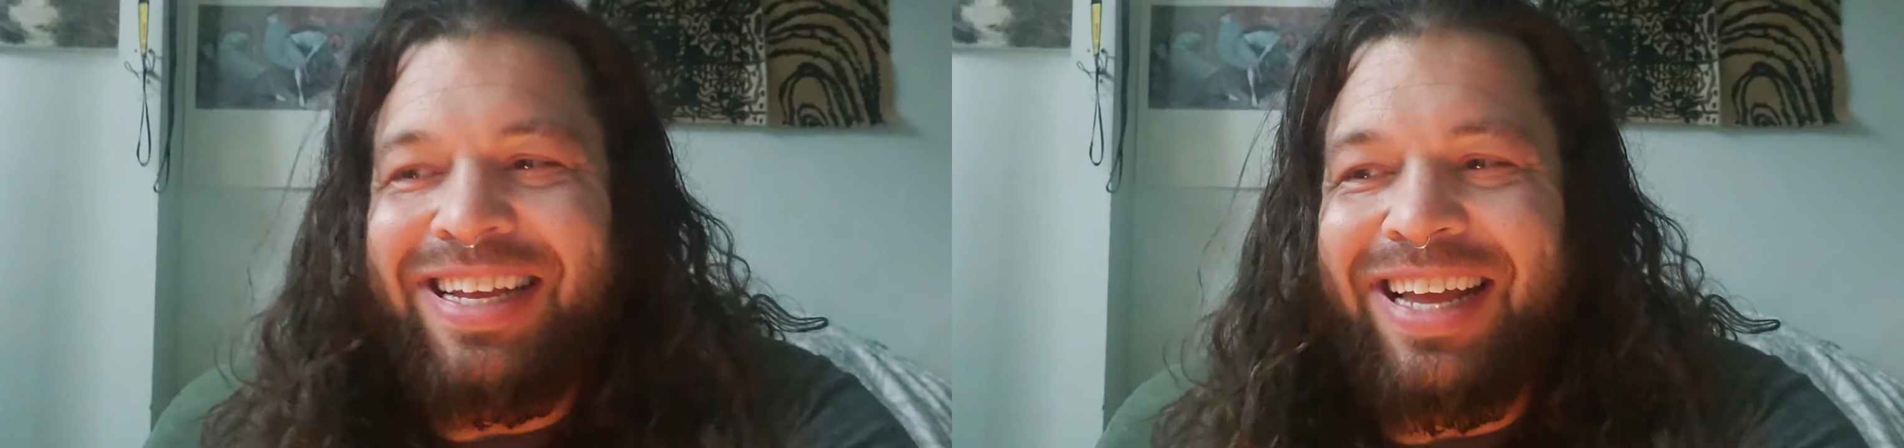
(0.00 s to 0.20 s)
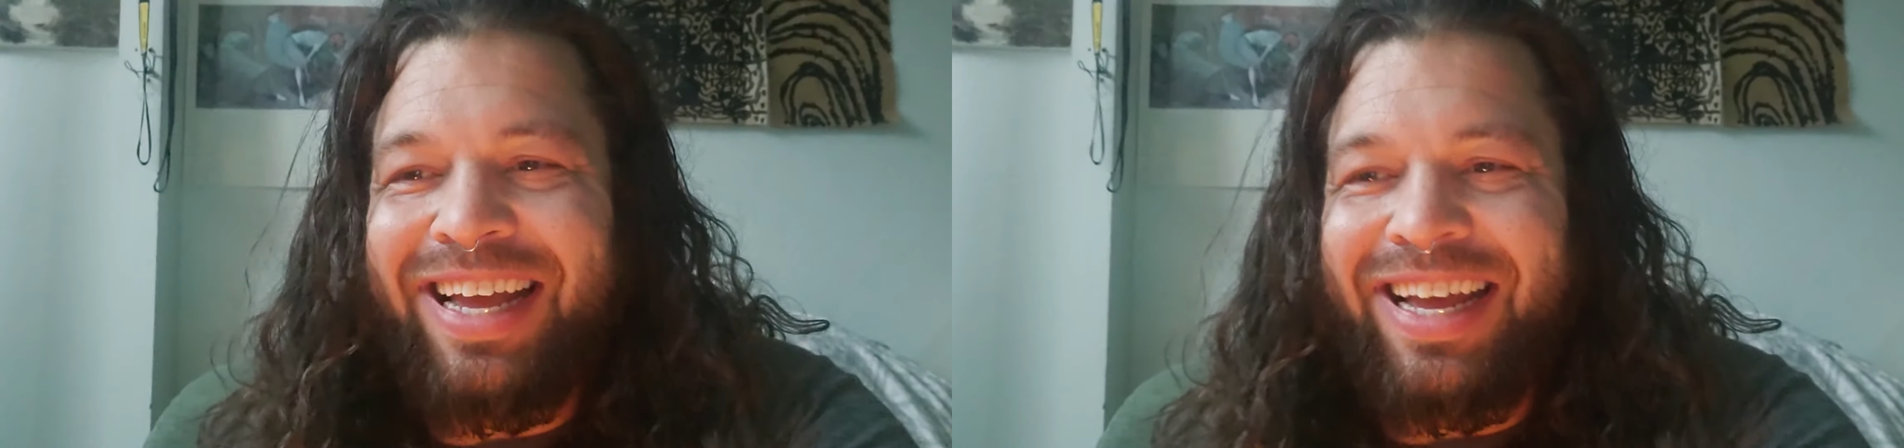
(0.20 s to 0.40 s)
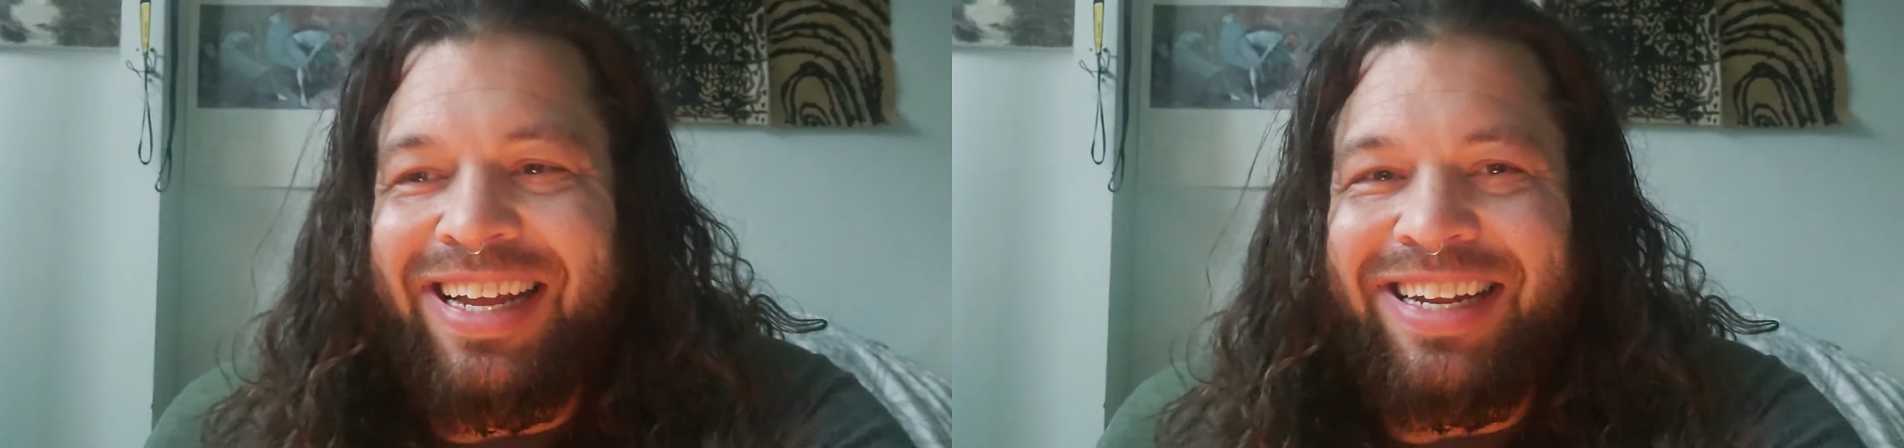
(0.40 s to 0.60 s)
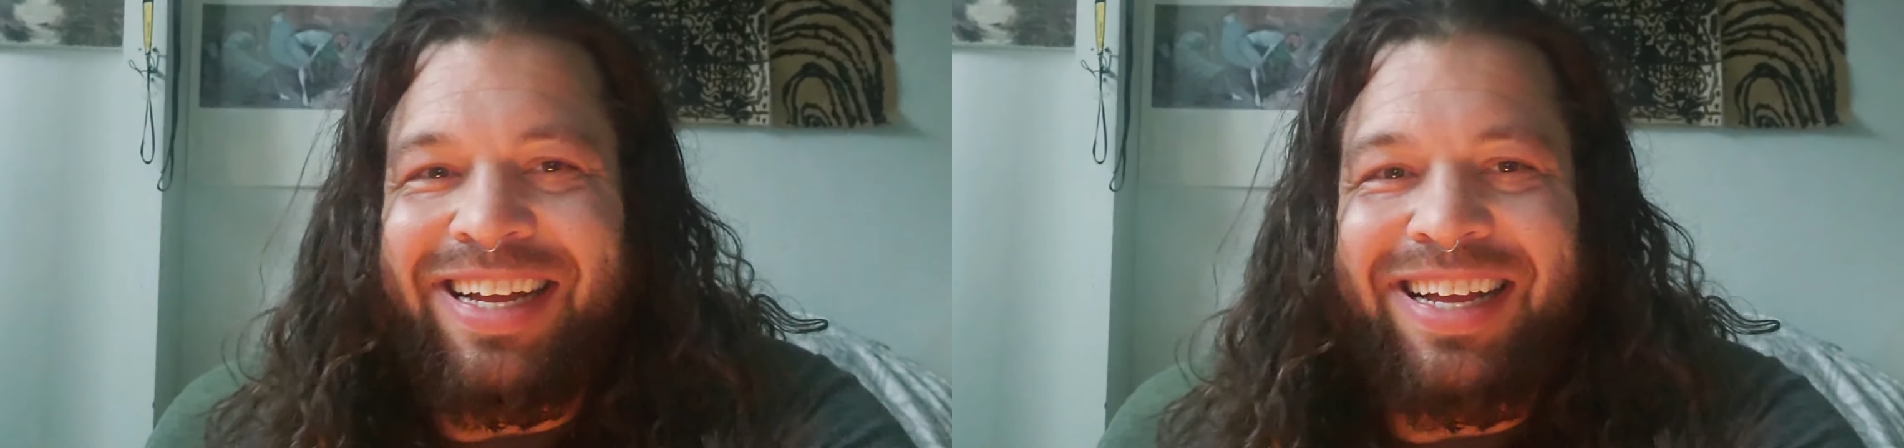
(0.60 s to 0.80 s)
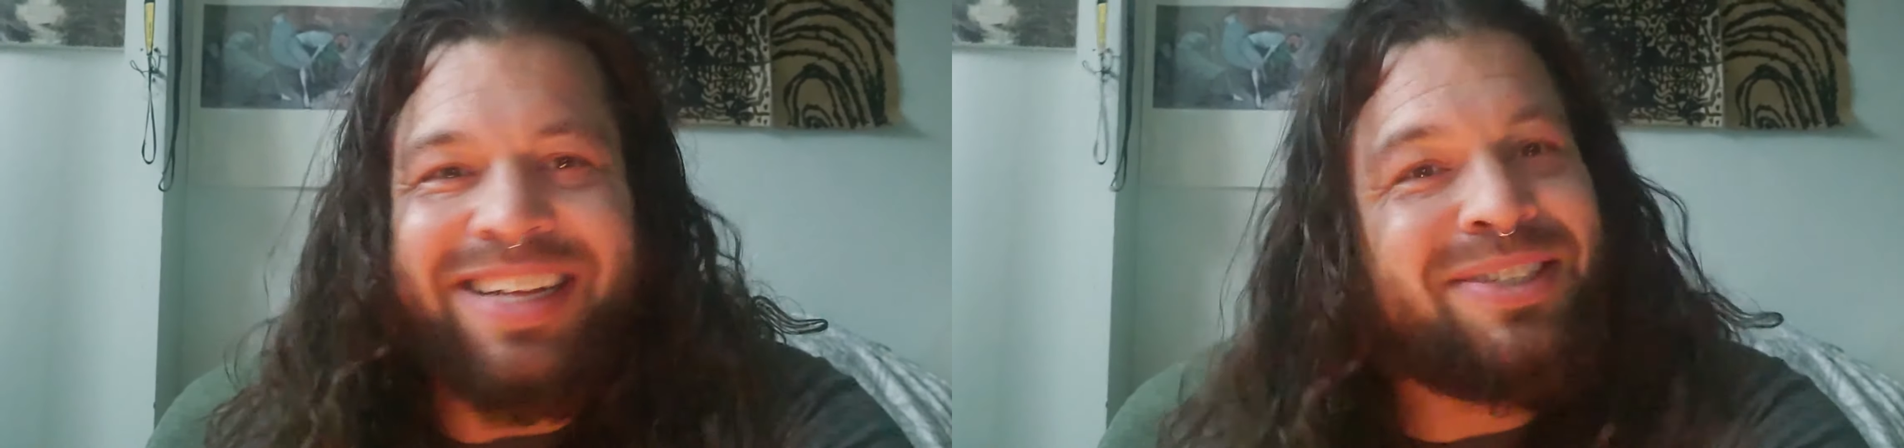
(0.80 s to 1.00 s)

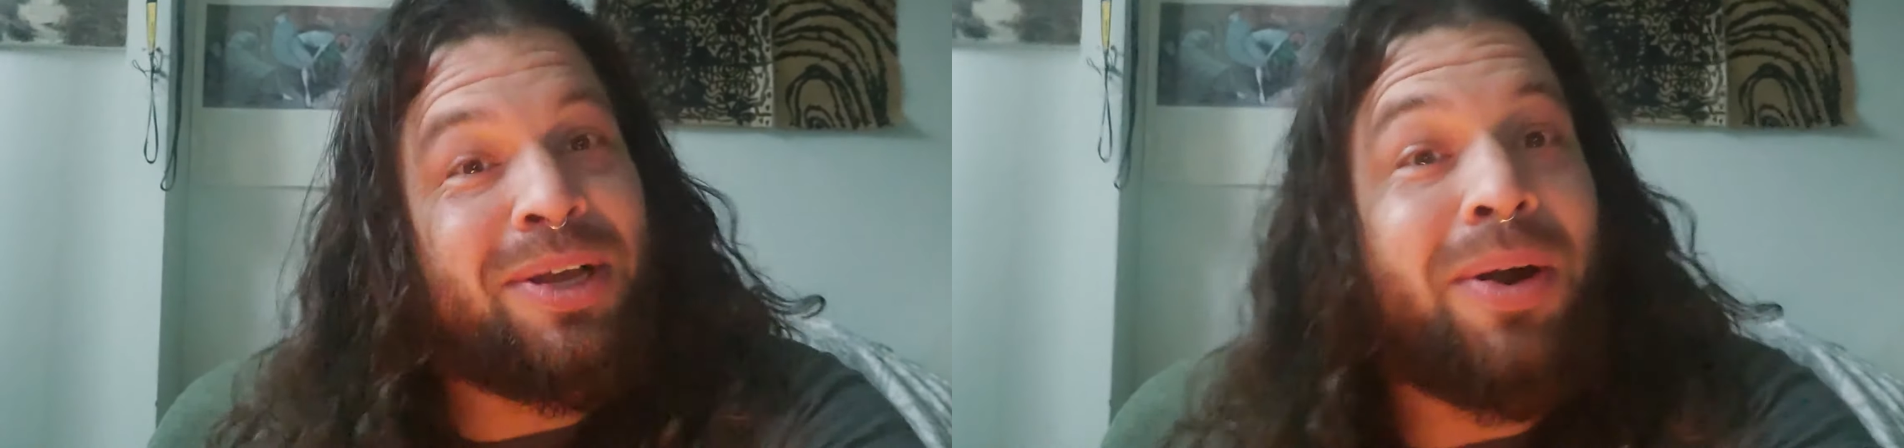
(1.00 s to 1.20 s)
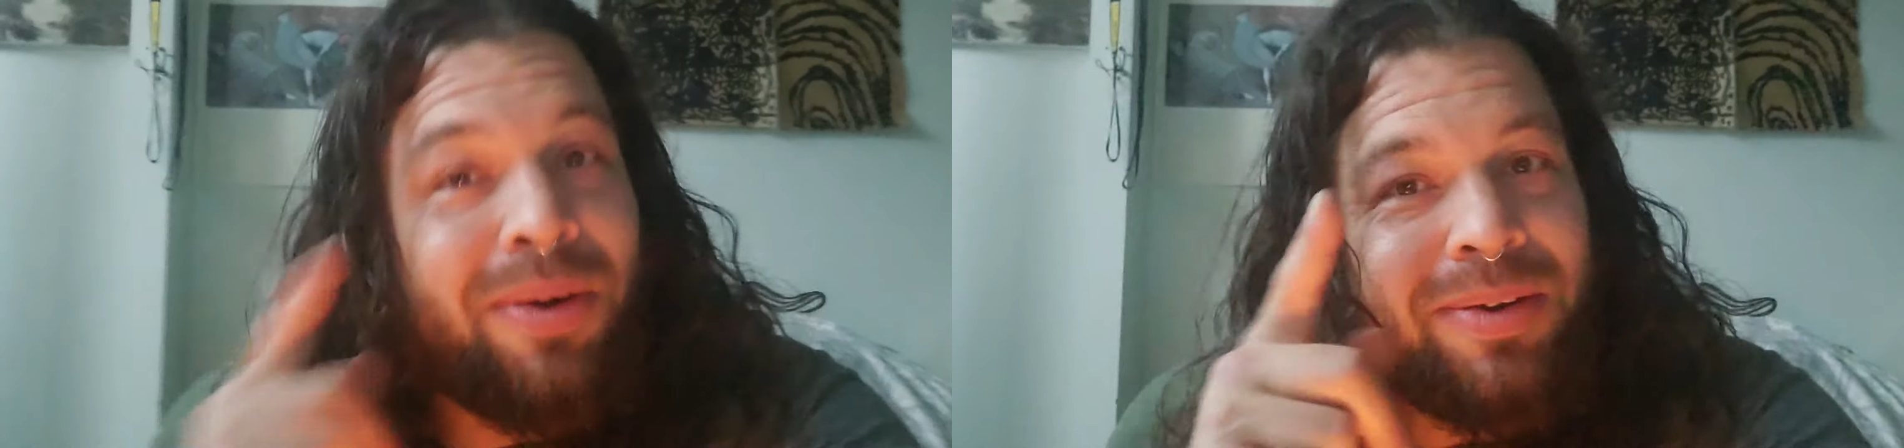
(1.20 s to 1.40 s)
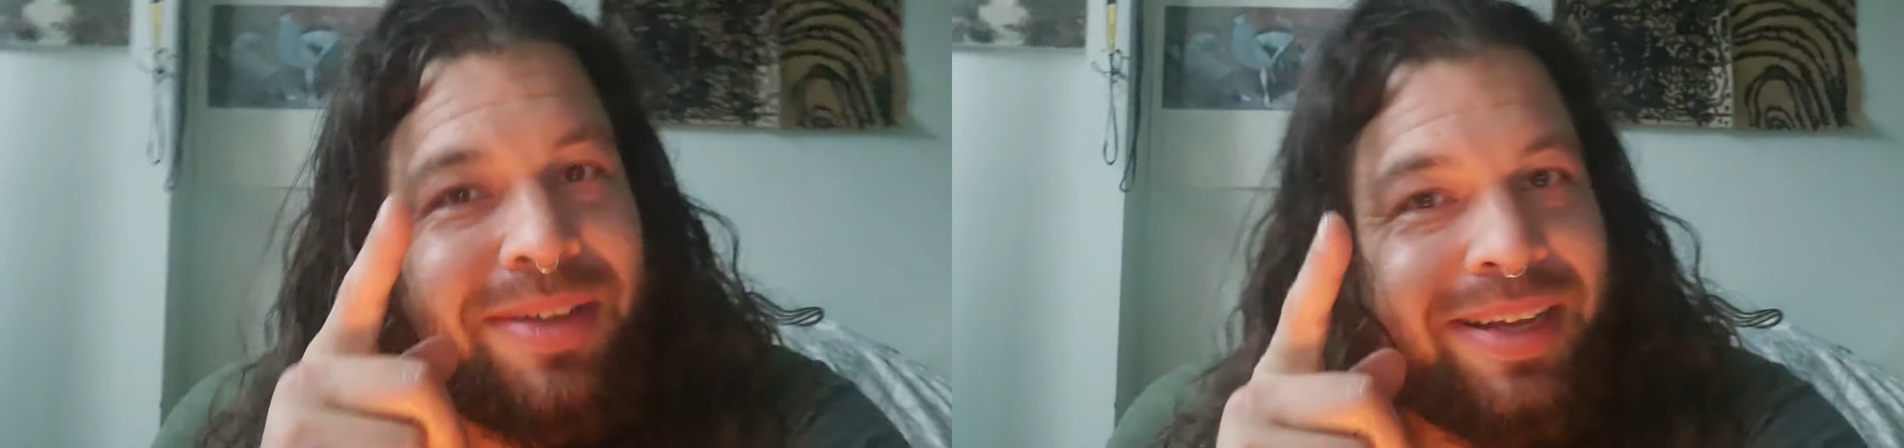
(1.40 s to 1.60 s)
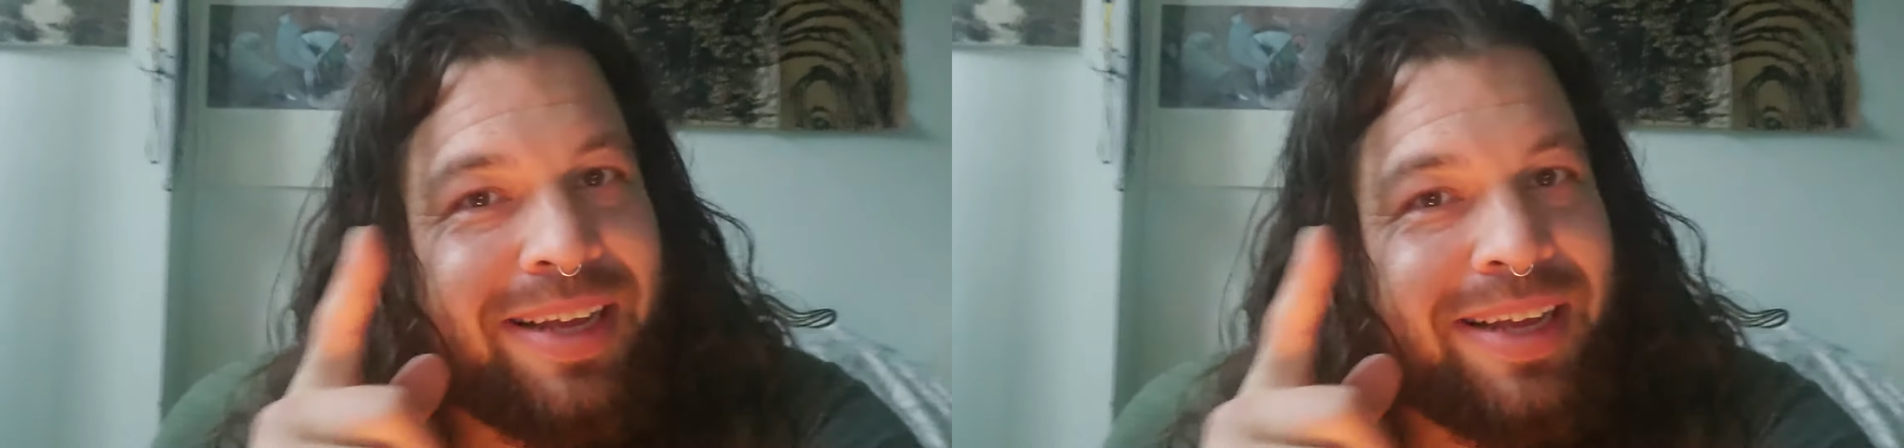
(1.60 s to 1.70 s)
And so